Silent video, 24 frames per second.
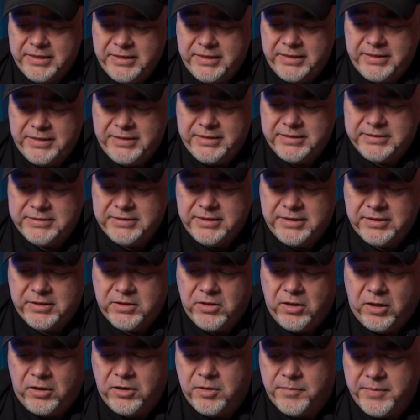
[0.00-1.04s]
is in
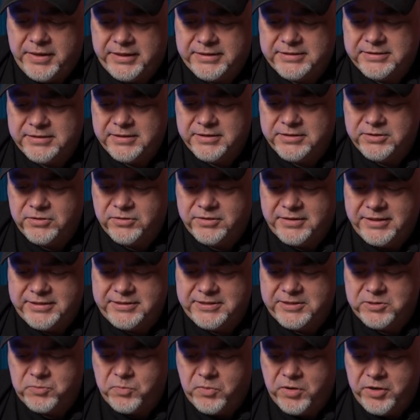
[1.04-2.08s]
color mix. So
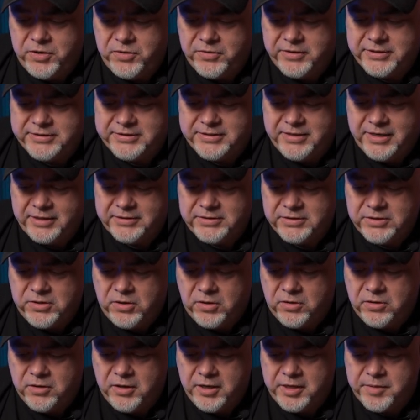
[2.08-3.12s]
this is where you can select a
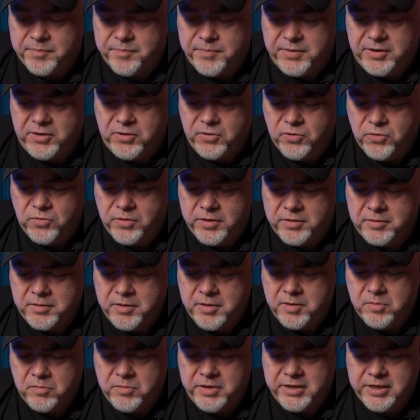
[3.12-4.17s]
color like blue and
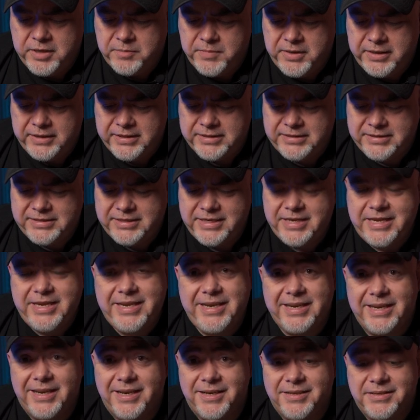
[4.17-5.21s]
we can make it
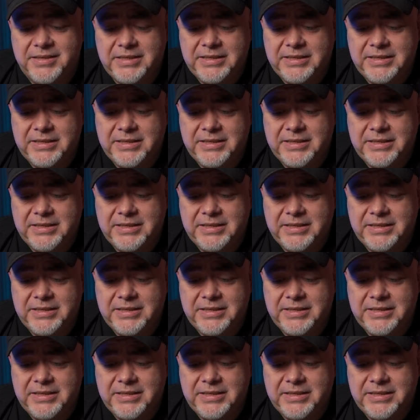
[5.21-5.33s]
teal